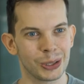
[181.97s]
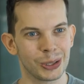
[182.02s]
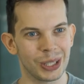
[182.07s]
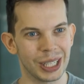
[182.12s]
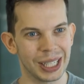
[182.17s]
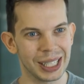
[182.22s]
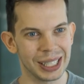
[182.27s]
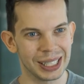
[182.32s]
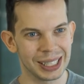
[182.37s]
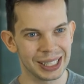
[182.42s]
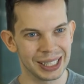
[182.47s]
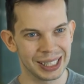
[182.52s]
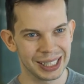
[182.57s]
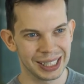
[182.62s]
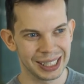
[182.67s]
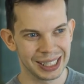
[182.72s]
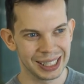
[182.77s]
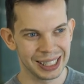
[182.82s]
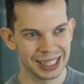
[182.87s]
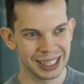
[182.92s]
today.
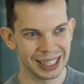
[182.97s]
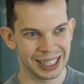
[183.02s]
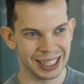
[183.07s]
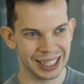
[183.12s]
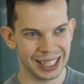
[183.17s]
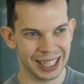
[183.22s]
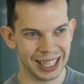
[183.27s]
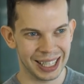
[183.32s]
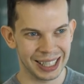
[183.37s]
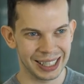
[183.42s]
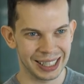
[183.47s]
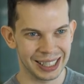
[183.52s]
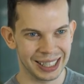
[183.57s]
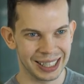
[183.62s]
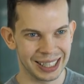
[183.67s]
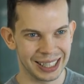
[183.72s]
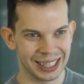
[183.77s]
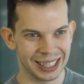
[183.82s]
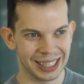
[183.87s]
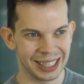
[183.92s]
And
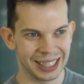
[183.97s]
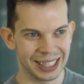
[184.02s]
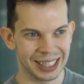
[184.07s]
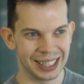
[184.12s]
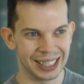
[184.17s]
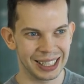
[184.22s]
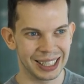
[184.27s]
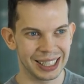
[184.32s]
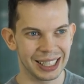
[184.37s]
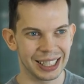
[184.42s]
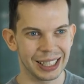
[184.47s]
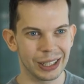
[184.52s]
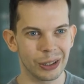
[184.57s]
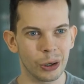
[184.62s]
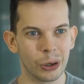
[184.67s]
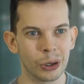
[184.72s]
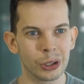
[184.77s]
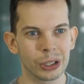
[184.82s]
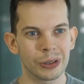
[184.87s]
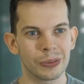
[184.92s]

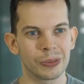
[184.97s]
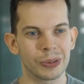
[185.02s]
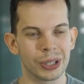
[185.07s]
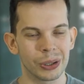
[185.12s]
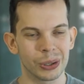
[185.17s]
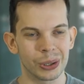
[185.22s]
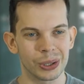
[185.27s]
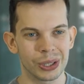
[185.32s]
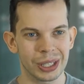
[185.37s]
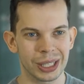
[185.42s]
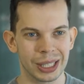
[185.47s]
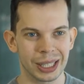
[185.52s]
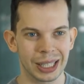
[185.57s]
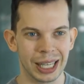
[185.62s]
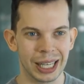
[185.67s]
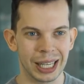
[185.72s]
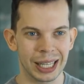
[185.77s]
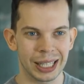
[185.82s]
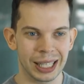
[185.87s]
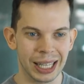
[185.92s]
all of those,
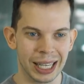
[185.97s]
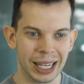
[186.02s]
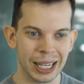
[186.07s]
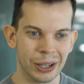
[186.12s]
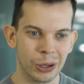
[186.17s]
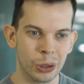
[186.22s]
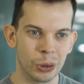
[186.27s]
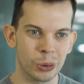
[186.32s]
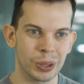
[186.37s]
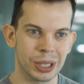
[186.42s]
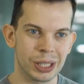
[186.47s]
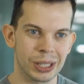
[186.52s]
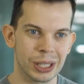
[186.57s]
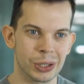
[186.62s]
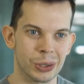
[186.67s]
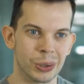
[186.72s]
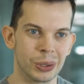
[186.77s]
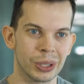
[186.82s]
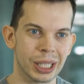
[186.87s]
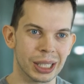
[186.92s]
they, they are always
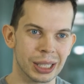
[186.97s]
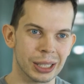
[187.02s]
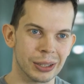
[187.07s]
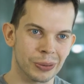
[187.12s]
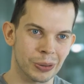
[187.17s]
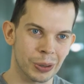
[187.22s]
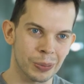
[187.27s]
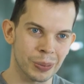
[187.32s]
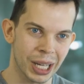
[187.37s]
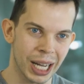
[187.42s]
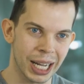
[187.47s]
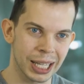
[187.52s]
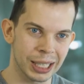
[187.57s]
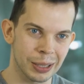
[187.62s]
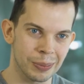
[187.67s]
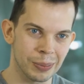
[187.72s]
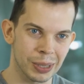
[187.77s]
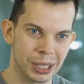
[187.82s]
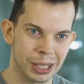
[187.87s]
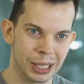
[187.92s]
disconnected from the
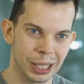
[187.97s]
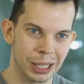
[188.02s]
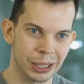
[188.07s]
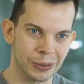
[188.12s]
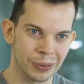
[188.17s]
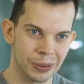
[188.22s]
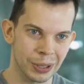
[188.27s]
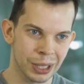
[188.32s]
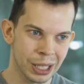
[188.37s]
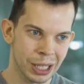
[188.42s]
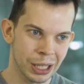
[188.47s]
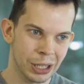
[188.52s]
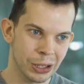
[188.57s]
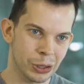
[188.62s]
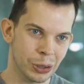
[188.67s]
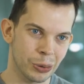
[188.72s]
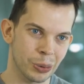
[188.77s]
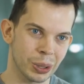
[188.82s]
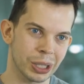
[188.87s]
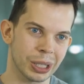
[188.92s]
item itself.
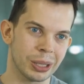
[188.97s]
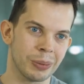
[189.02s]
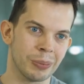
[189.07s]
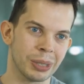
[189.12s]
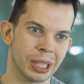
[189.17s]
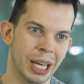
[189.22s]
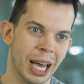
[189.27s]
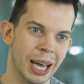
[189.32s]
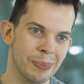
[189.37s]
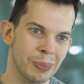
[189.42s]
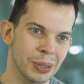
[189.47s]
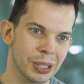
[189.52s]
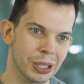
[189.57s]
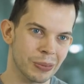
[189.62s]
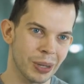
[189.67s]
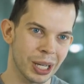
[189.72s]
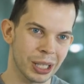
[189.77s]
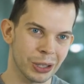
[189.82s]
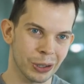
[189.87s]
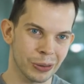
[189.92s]
So what happens
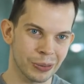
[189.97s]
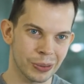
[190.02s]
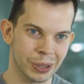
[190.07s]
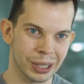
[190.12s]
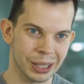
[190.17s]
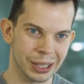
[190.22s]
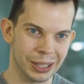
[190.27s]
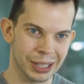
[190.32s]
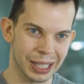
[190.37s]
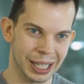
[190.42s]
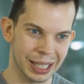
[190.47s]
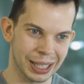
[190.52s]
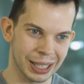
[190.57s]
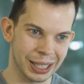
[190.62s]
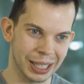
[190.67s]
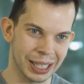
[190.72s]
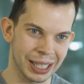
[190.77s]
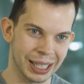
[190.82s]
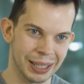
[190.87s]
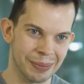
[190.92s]
quite often is
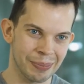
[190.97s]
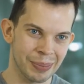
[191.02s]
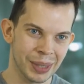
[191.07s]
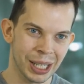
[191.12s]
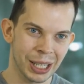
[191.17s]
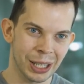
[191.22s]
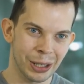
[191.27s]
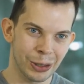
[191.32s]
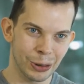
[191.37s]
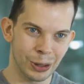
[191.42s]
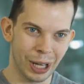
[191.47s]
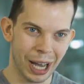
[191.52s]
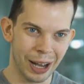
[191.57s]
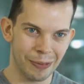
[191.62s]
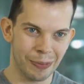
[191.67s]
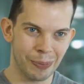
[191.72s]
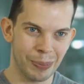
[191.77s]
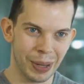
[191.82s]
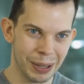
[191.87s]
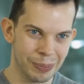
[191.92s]
that uh, you
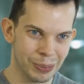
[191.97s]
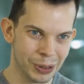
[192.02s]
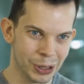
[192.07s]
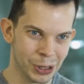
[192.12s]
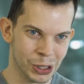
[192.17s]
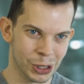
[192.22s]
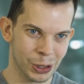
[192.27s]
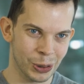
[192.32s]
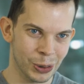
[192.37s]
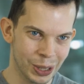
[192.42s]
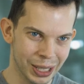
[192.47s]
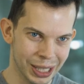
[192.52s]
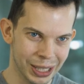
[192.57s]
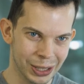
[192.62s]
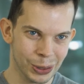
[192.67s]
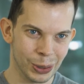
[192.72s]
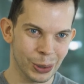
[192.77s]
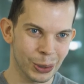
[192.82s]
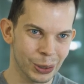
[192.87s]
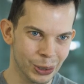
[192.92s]
have paper showing
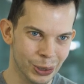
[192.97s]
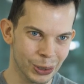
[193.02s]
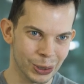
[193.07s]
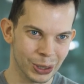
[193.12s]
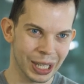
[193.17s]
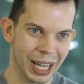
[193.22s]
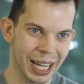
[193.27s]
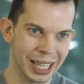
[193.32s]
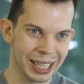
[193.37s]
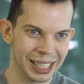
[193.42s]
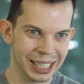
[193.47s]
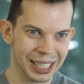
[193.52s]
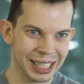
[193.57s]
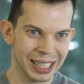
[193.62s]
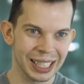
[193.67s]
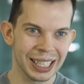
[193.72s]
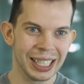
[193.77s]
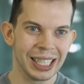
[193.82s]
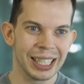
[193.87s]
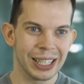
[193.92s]
it's all
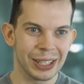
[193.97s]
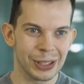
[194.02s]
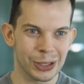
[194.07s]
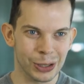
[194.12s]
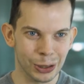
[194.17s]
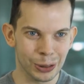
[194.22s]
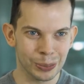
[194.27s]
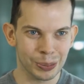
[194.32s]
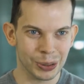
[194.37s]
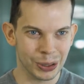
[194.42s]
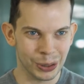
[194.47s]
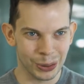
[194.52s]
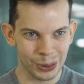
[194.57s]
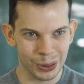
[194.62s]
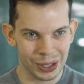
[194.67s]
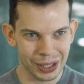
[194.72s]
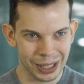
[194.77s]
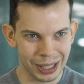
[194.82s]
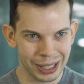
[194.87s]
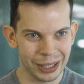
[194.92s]
organic, it's all
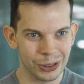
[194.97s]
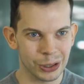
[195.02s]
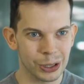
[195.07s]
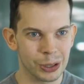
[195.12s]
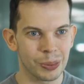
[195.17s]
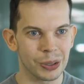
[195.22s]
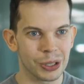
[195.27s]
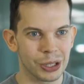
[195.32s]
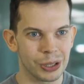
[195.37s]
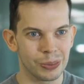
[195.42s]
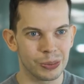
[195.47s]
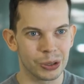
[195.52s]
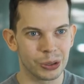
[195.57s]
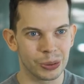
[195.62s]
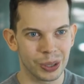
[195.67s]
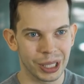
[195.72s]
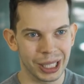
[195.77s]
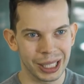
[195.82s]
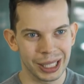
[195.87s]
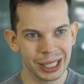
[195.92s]
produced in a responsible
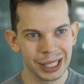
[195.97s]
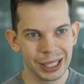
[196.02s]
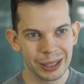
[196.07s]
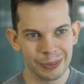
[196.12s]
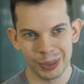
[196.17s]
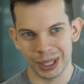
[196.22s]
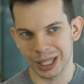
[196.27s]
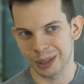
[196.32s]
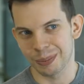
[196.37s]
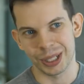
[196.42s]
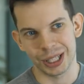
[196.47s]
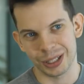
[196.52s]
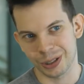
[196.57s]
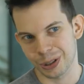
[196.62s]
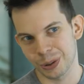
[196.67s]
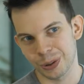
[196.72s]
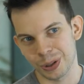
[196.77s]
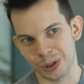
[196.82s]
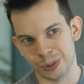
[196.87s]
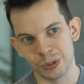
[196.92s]
way, but the
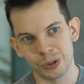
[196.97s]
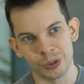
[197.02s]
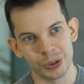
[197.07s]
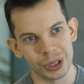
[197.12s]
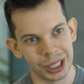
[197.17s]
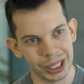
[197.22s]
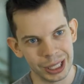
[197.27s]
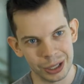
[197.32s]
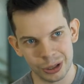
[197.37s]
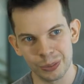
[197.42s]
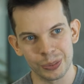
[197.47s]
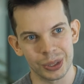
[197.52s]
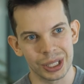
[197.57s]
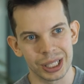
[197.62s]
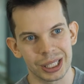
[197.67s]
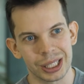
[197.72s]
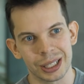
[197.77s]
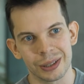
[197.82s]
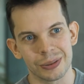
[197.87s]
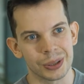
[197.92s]
material is moving in a
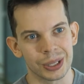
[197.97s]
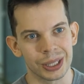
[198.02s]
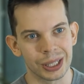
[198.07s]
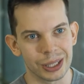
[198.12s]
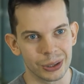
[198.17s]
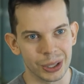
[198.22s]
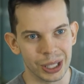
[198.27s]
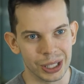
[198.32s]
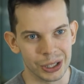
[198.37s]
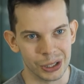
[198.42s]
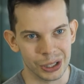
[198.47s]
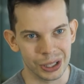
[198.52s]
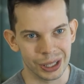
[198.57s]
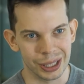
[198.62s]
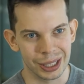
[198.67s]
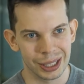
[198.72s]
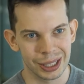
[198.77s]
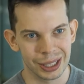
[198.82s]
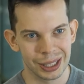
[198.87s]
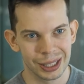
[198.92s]
completely different direction.
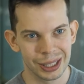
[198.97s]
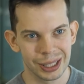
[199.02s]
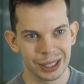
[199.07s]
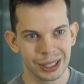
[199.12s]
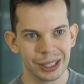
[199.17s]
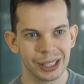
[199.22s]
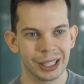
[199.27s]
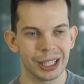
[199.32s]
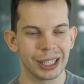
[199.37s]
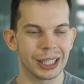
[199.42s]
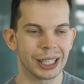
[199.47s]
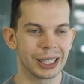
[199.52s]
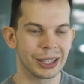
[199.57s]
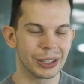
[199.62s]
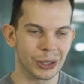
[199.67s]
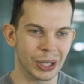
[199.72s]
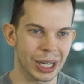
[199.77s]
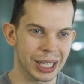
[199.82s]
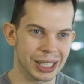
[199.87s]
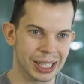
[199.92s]
And then
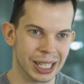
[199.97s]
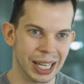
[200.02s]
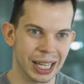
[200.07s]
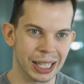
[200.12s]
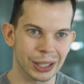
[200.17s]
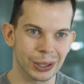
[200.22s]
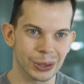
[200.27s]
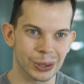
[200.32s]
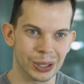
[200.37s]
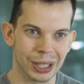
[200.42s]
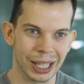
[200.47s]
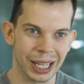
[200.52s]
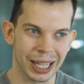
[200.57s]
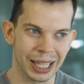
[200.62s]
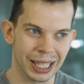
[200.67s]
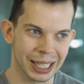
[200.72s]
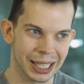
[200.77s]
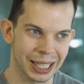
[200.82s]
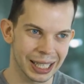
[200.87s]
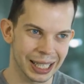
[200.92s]
there are scandals
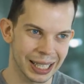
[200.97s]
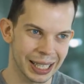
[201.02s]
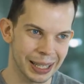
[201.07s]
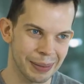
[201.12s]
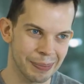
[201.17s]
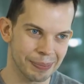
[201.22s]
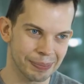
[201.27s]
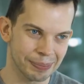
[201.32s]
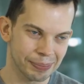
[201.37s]
like uh,